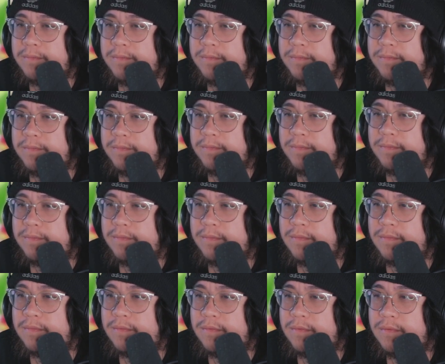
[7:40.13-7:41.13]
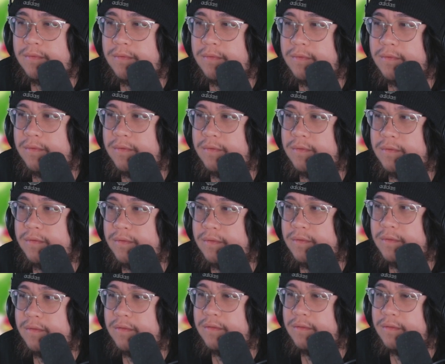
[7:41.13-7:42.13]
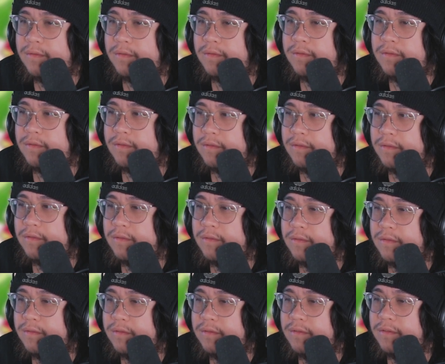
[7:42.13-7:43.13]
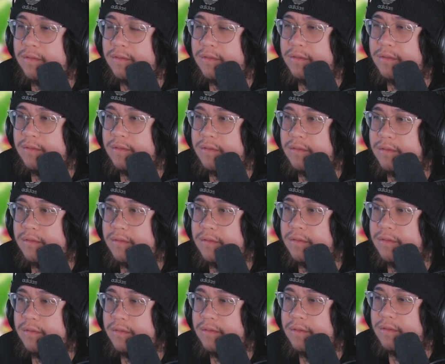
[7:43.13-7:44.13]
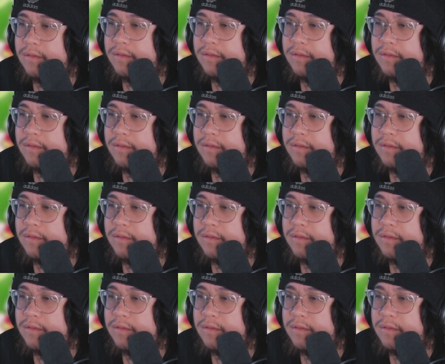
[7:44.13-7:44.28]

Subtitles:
(not speaking)